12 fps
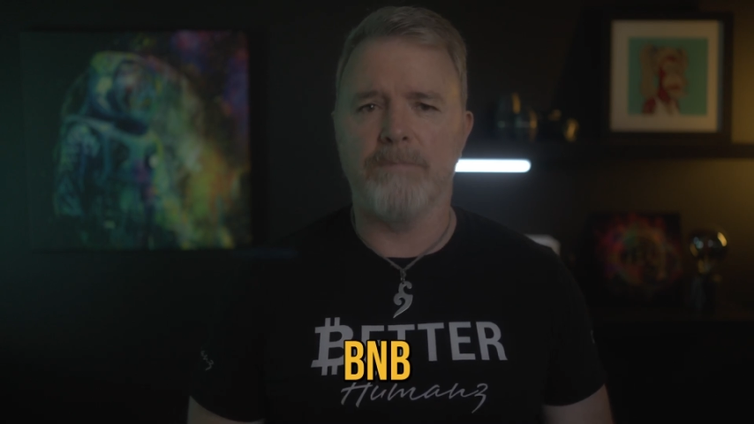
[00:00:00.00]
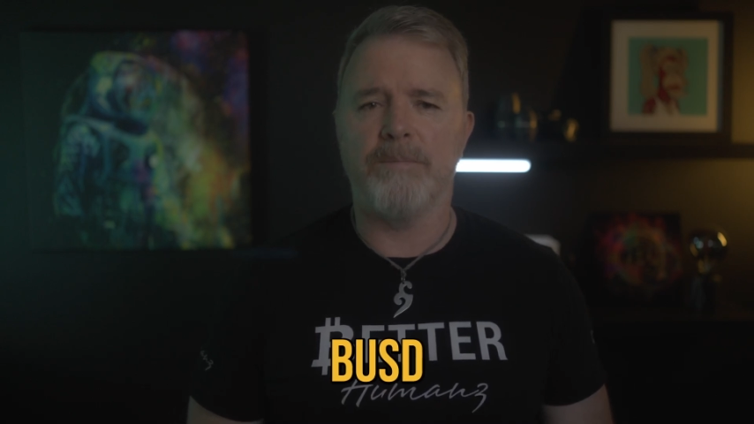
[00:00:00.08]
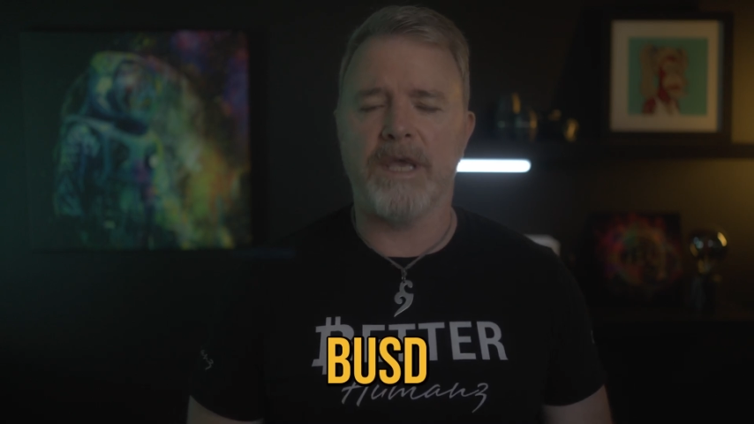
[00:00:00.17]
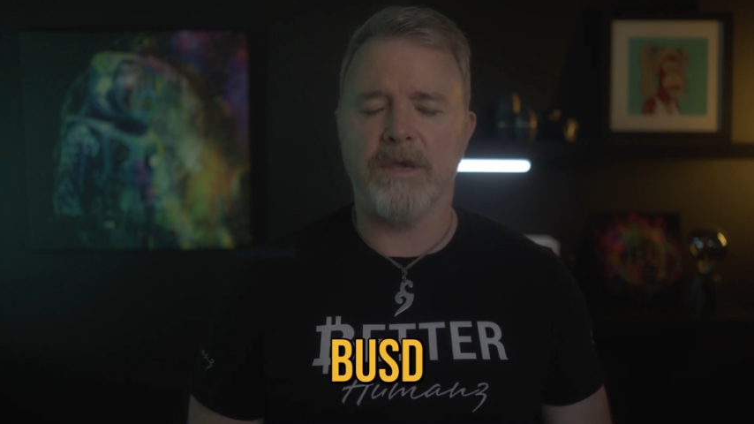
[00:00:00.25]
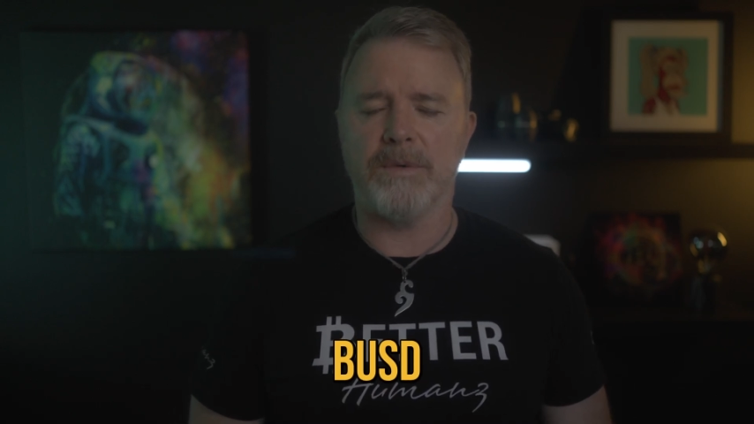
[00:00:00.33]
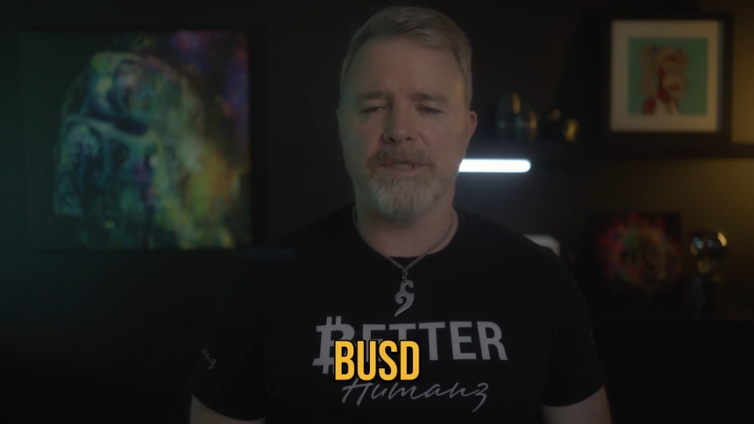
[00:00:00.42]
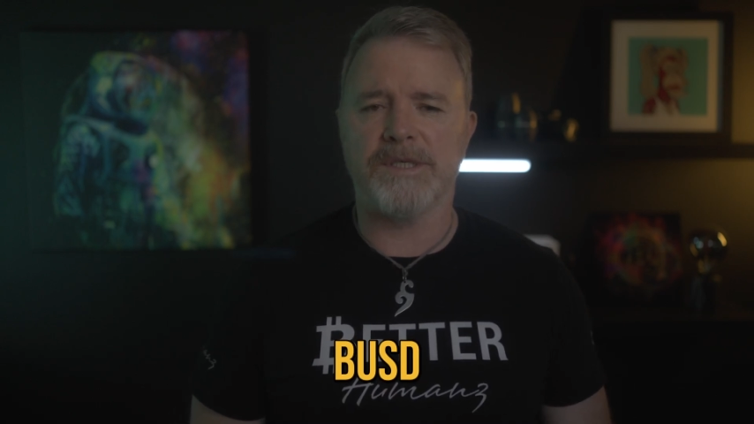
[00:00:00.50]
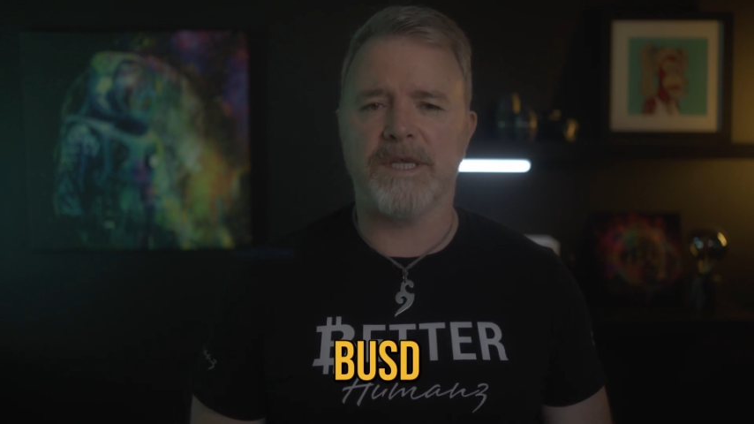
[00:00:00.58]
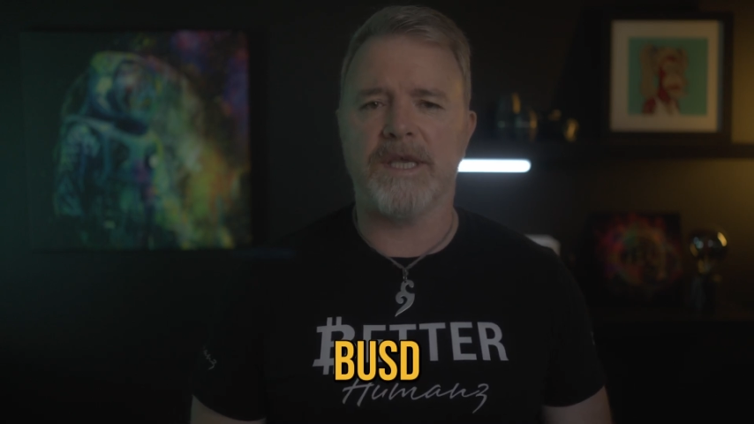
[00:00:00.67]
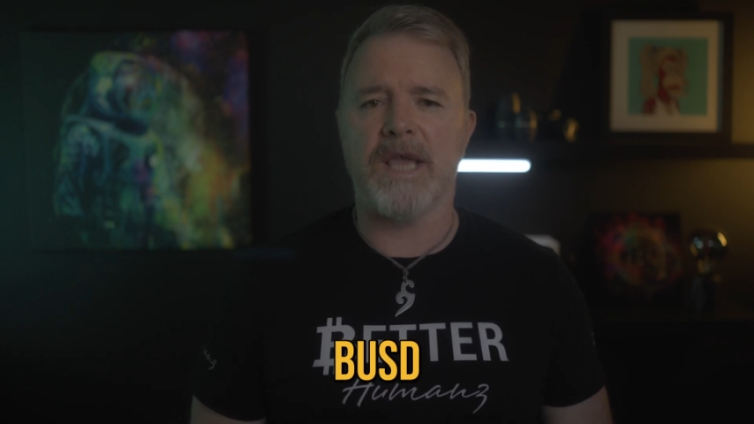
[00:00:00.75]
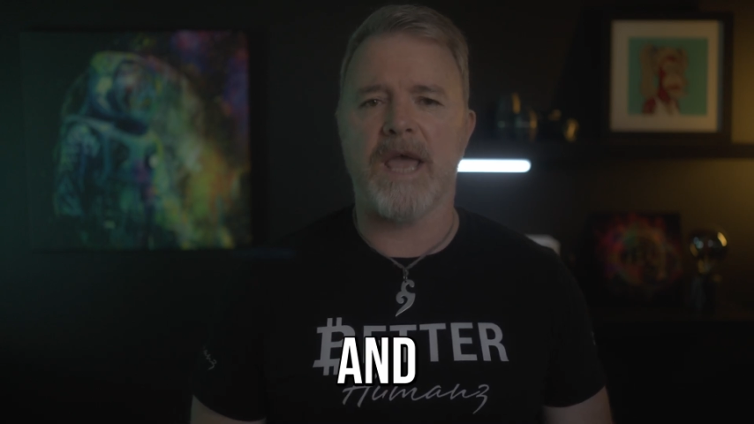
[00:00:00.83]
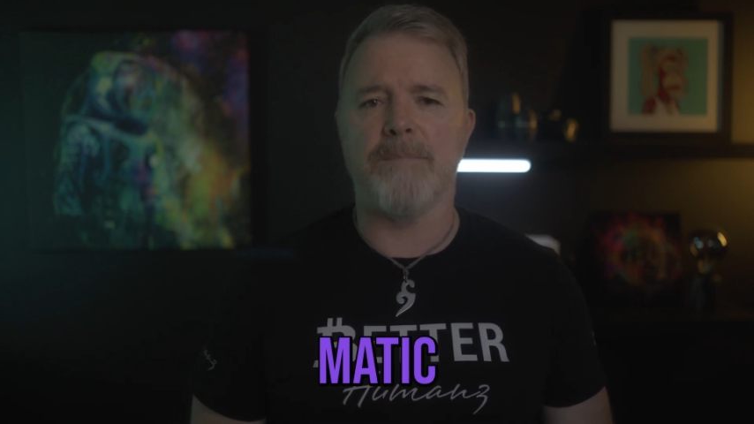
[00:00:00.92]

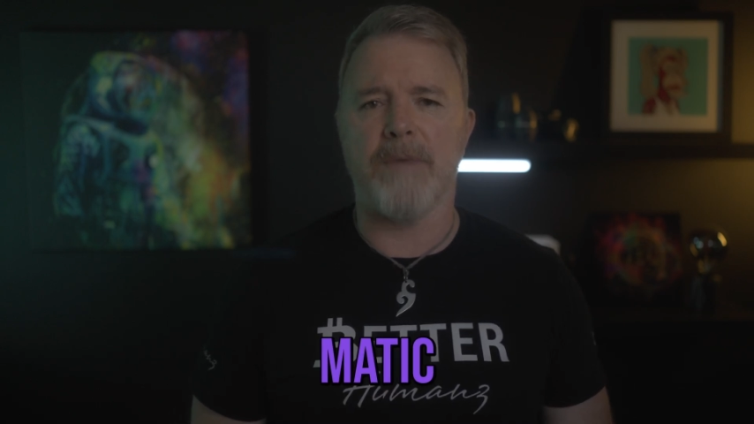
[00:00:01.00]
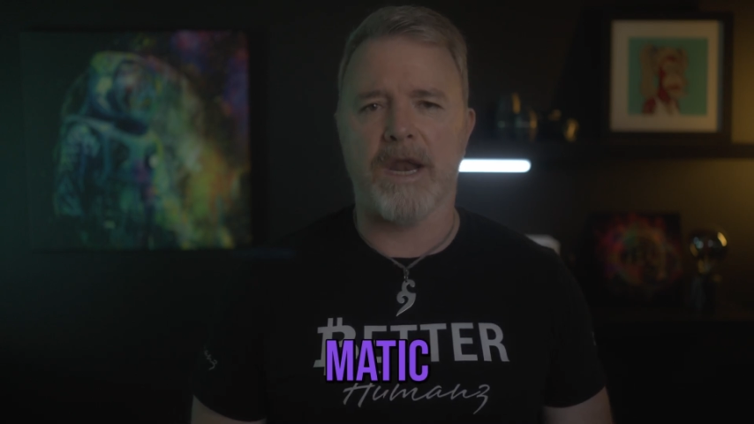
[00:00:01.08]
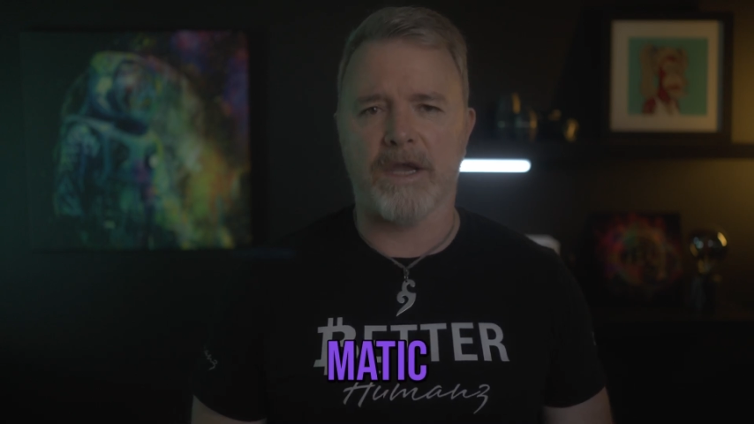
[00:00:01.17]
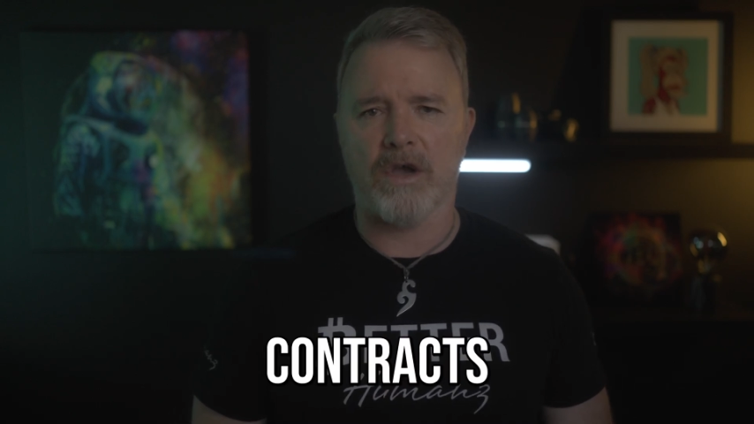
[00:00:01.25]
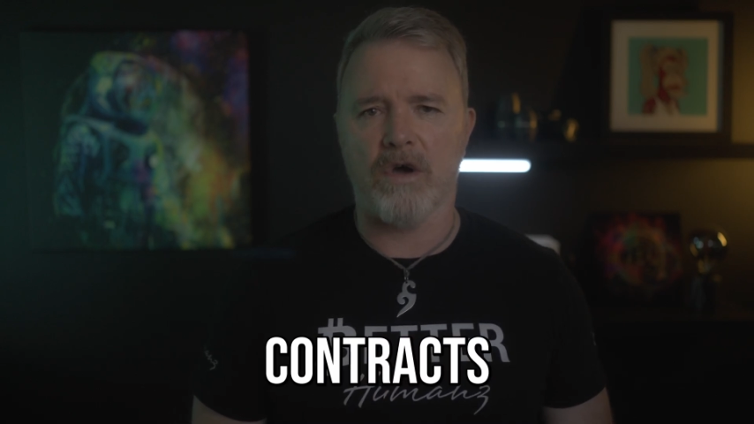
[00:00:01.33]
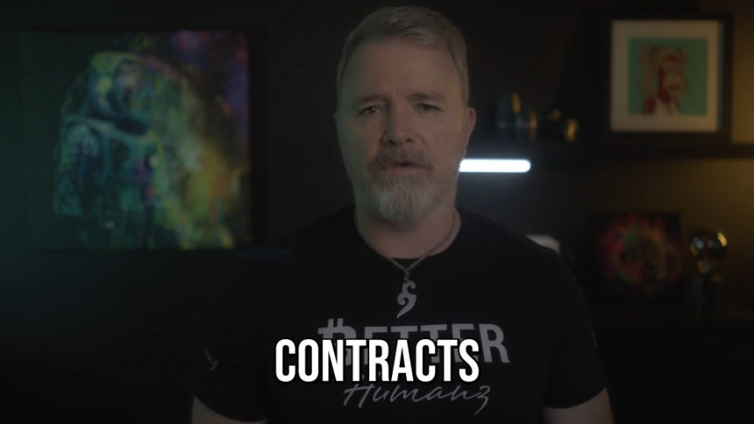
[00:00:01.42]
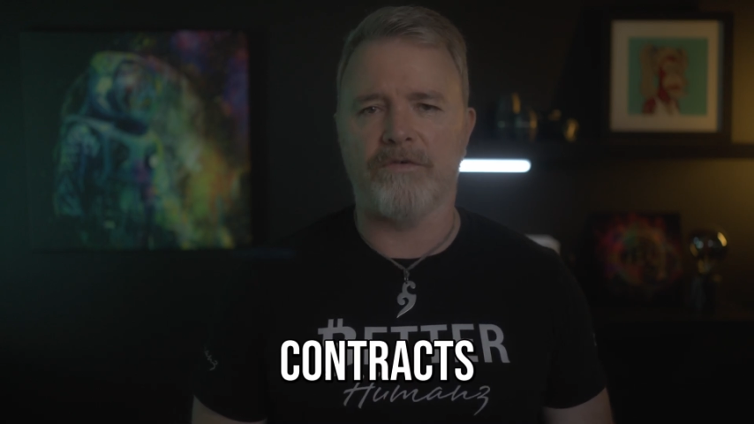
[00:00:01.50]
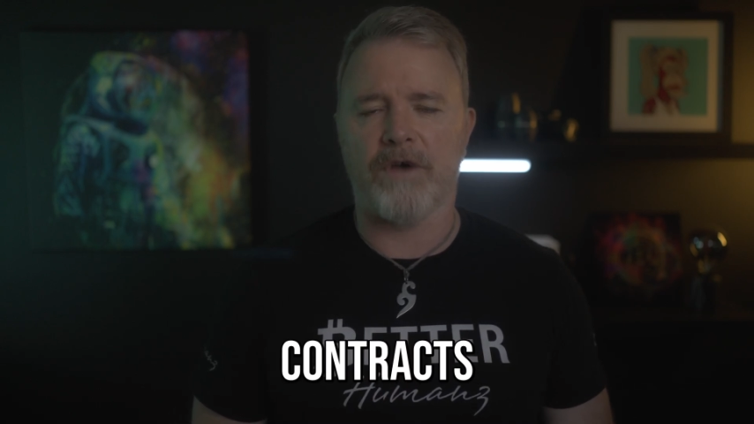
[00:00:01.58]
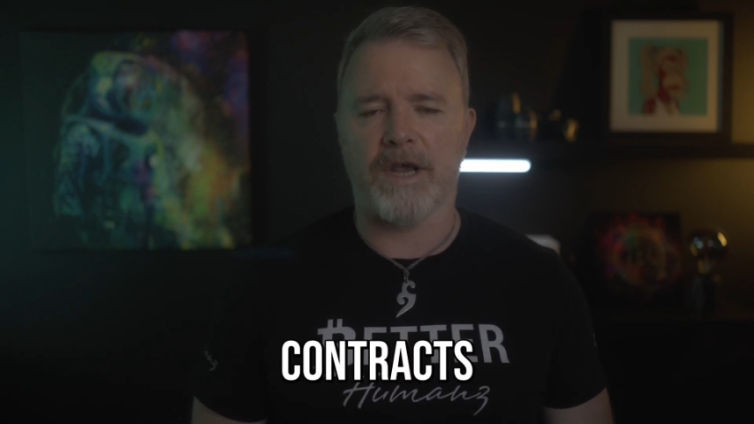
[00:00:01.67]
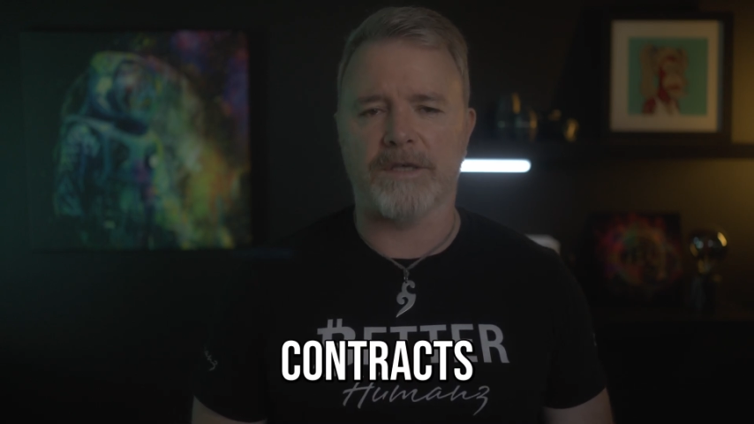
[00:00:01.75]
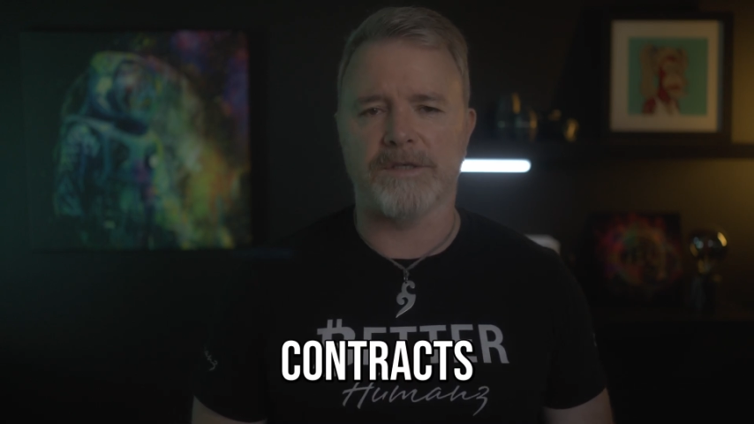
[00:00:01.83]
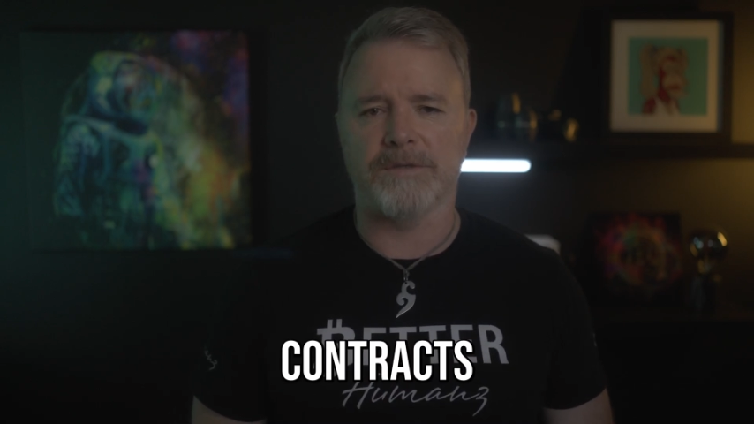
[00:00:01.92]
BUSD and Matic
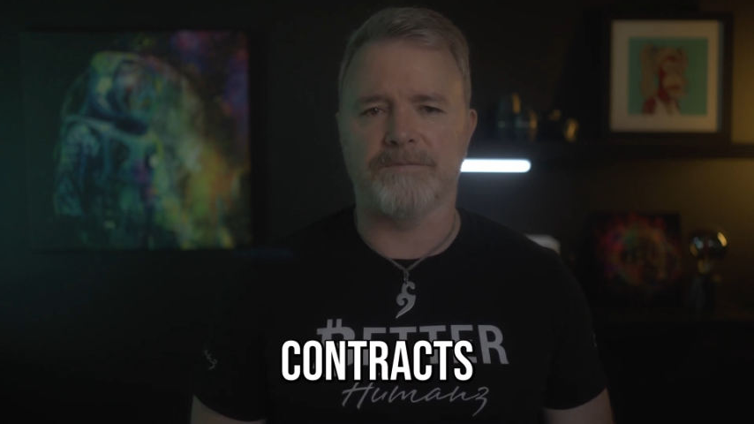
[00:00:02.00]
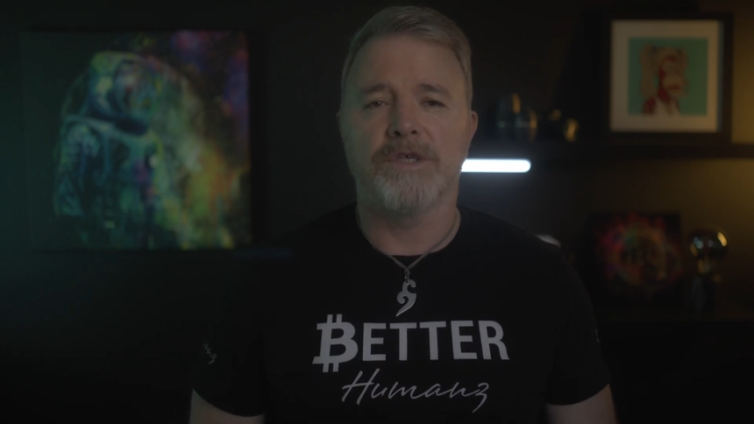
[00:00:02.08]
contracts.